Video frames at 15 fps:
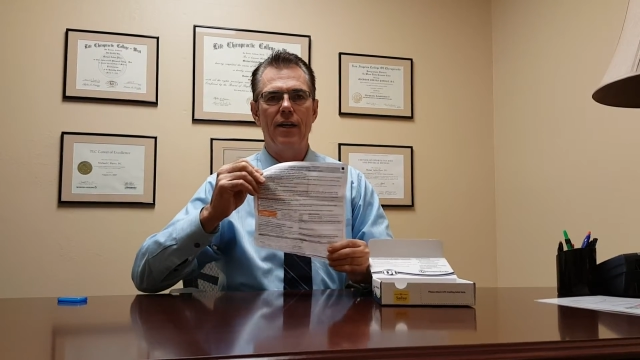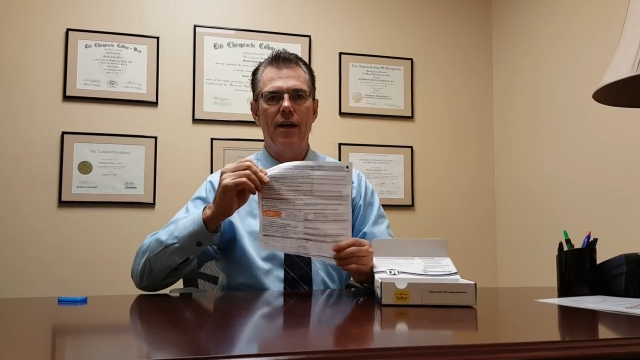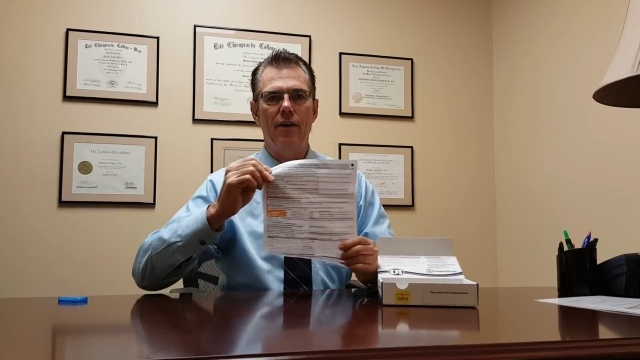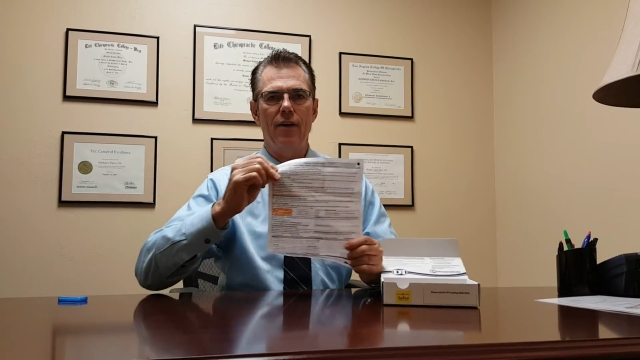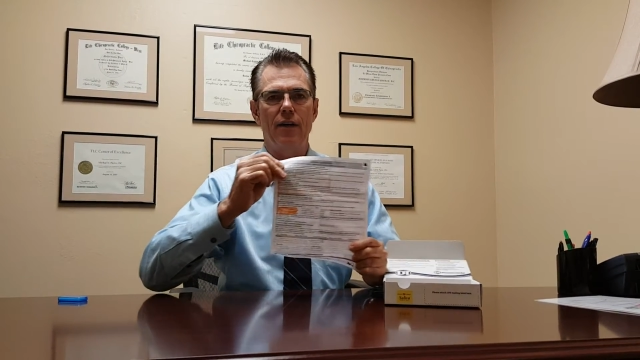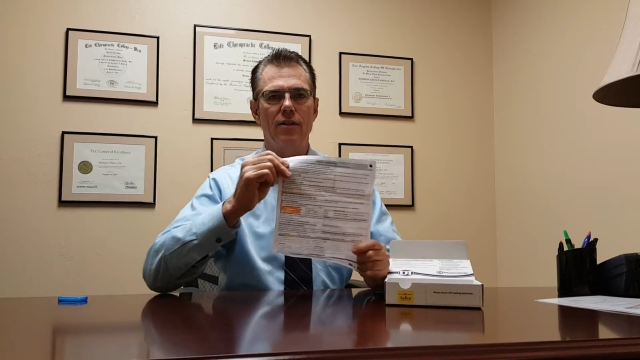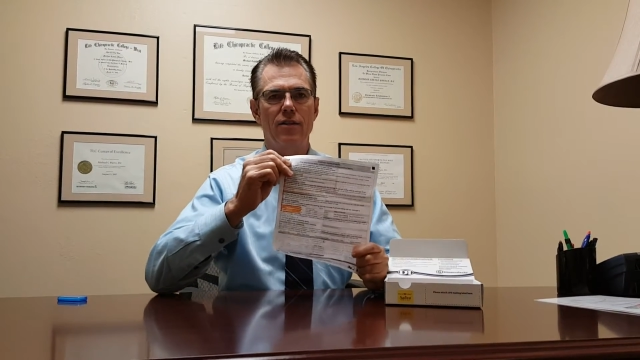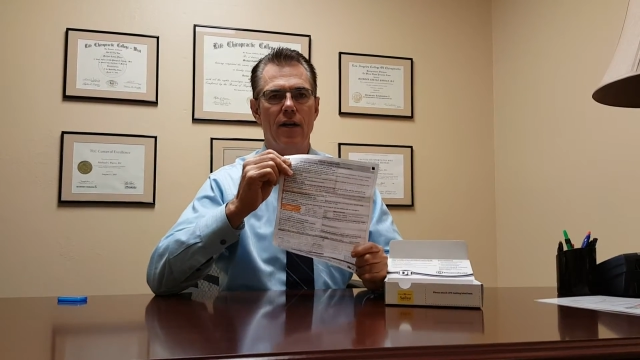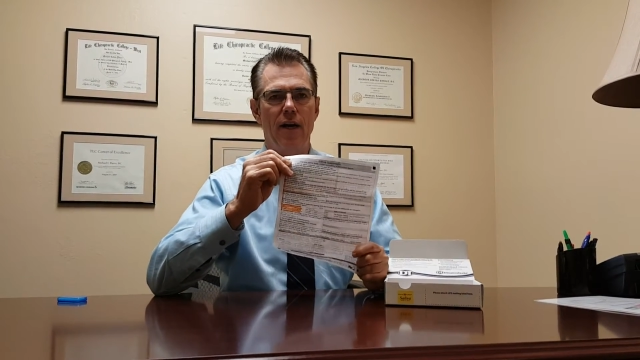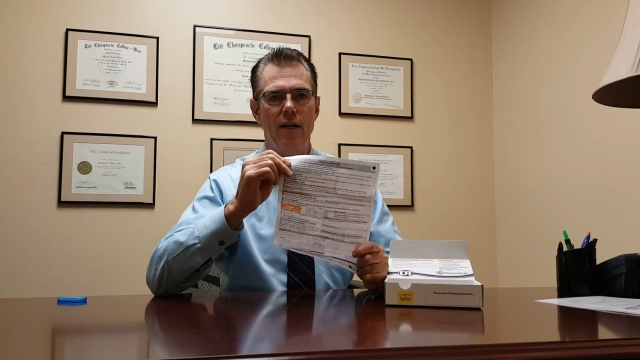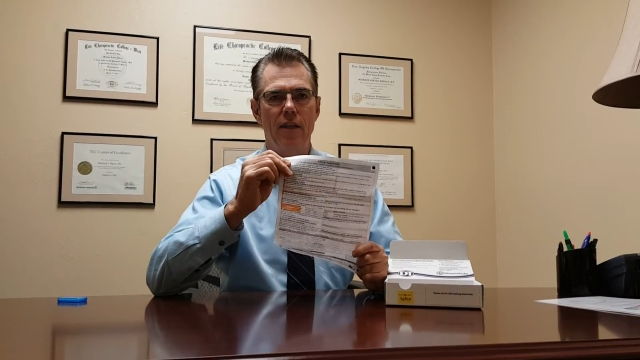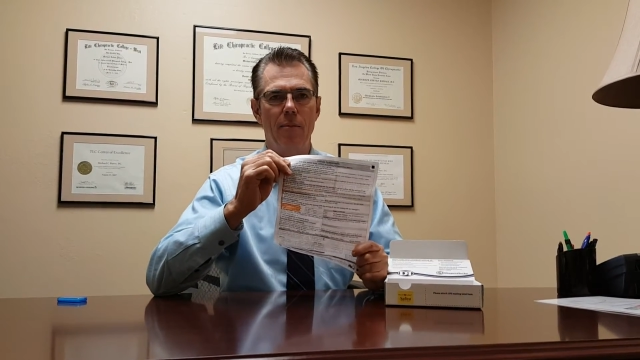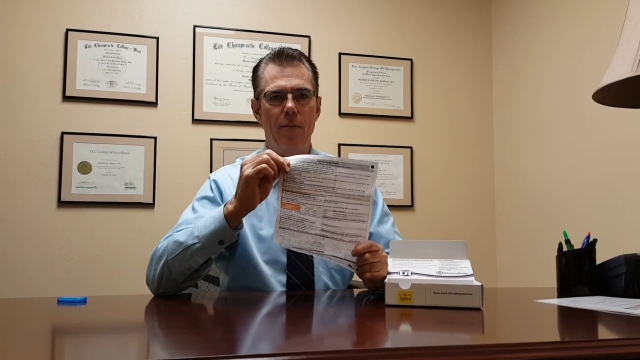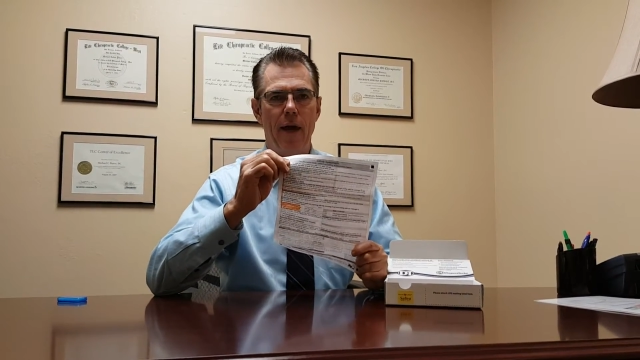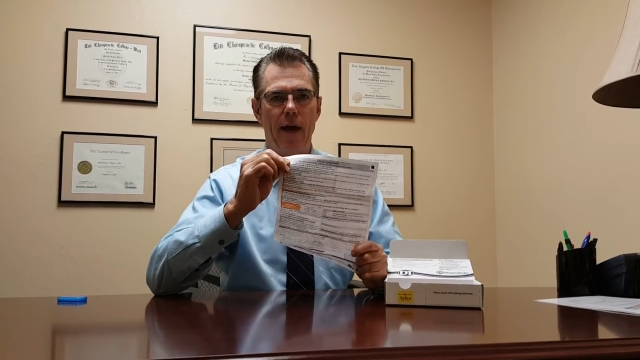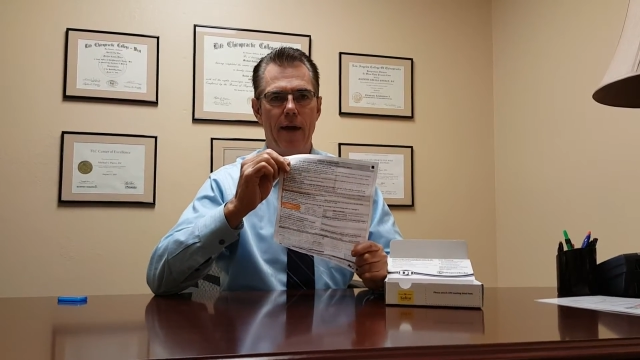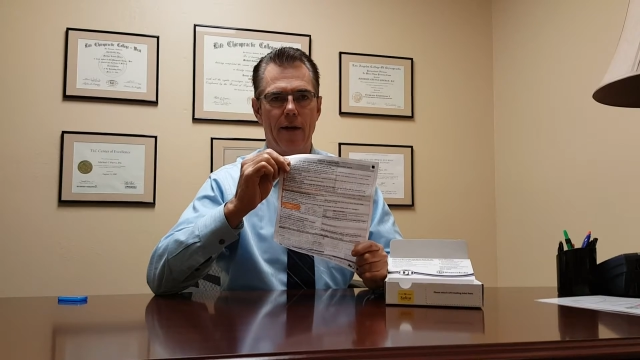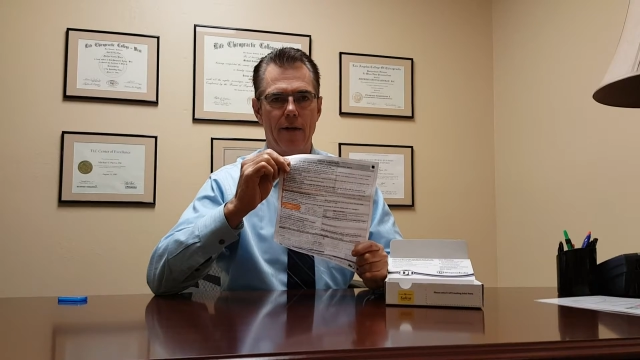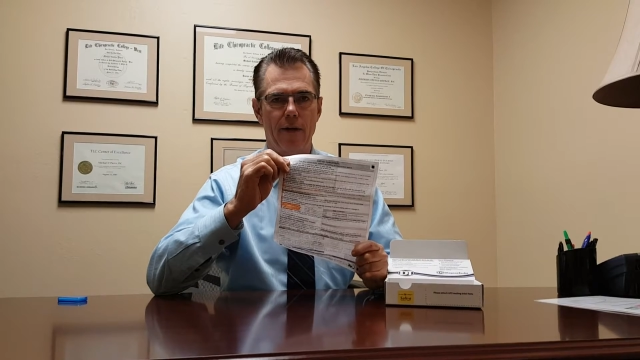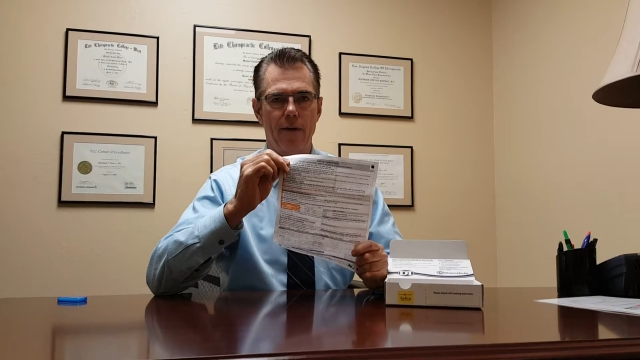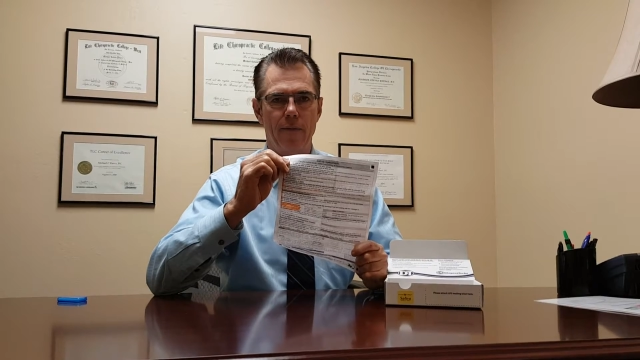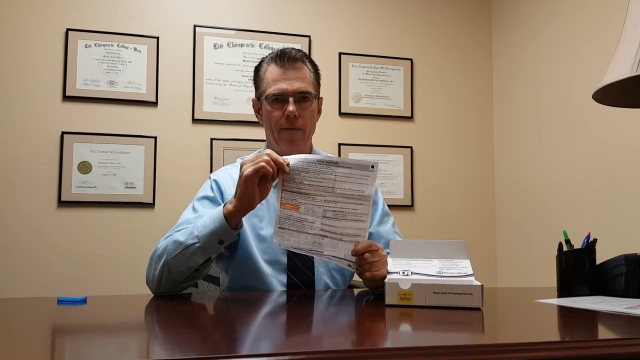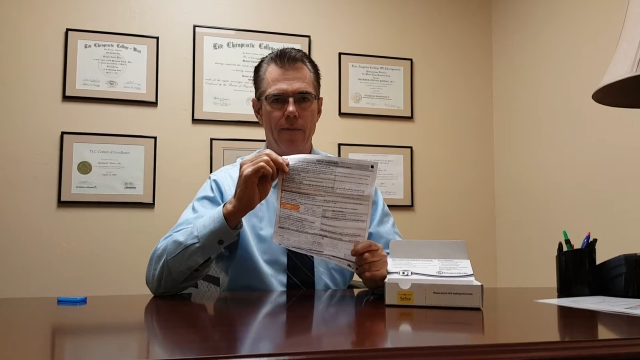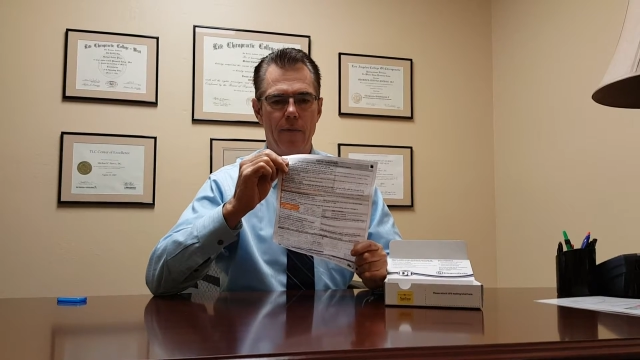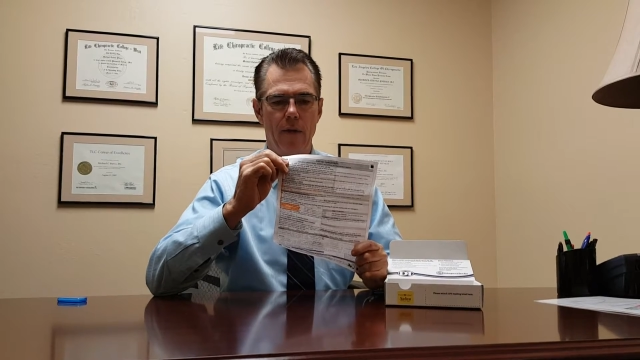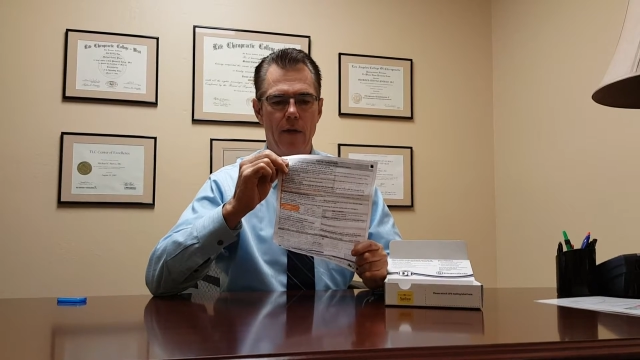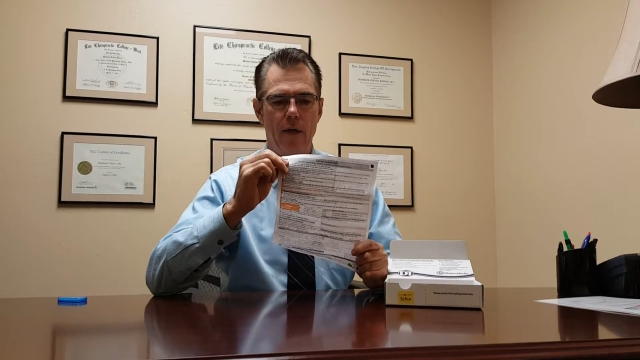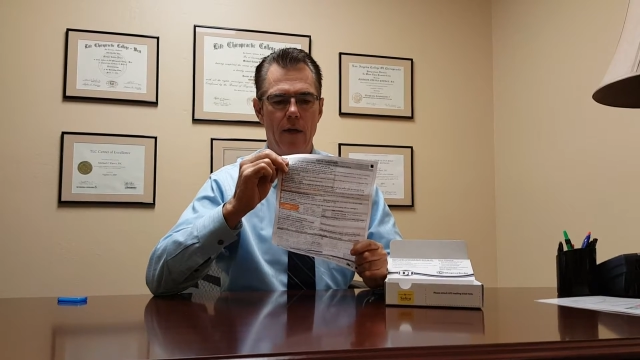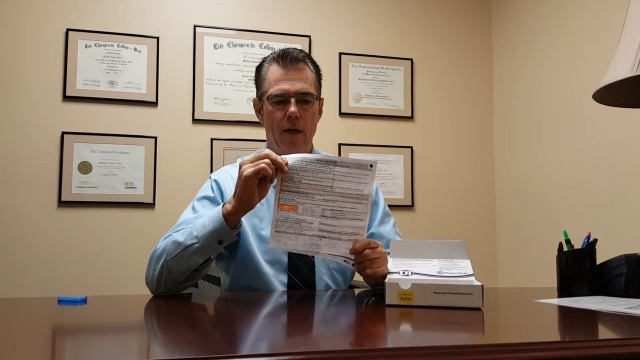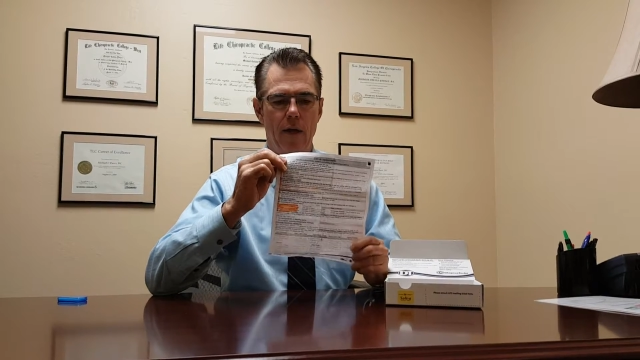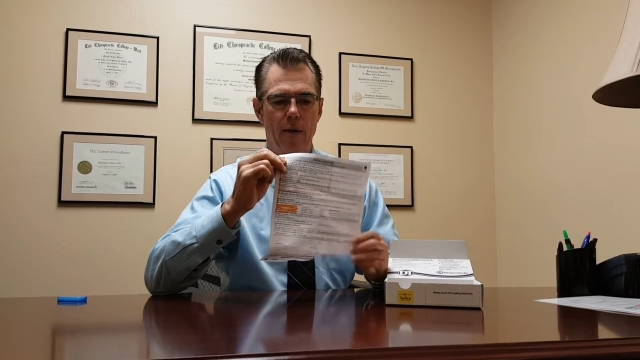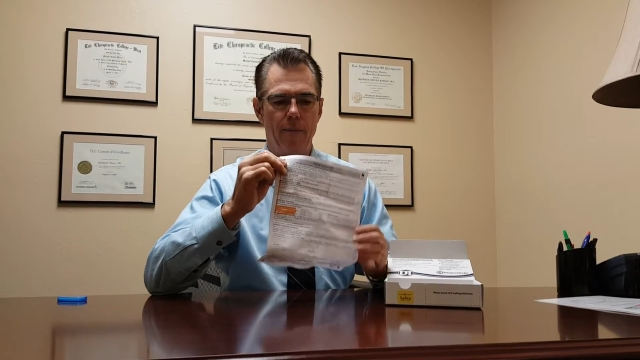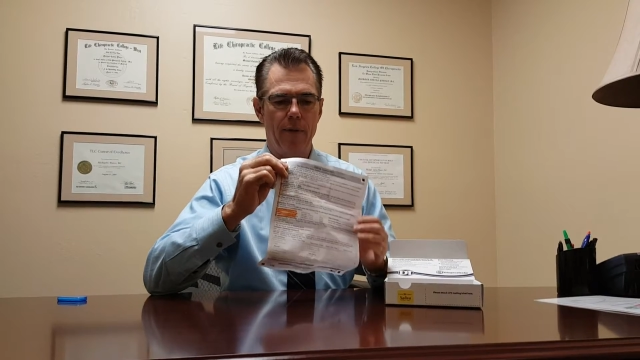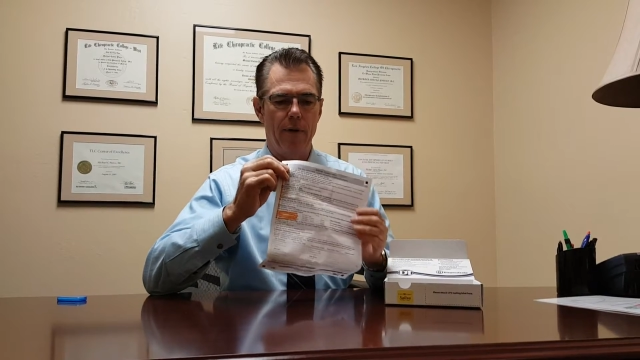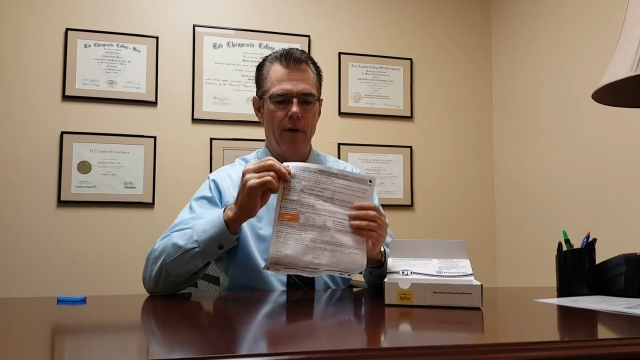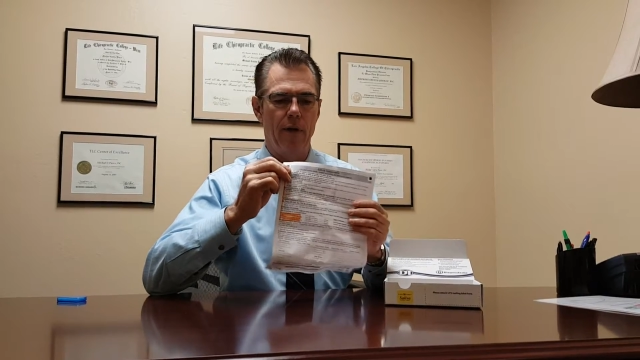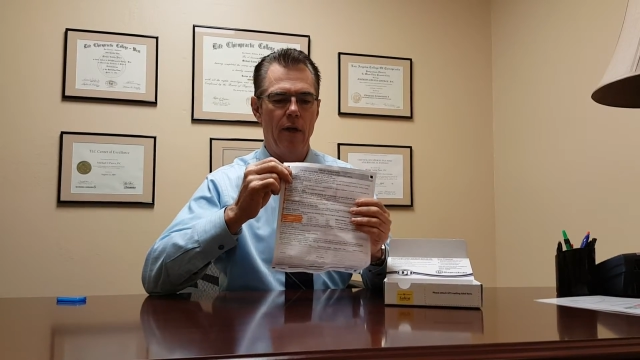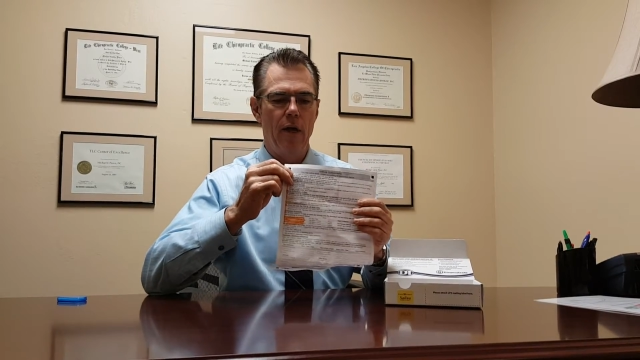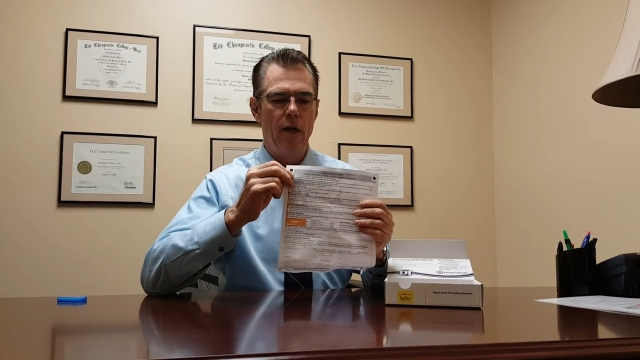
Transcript: areas on the back up here.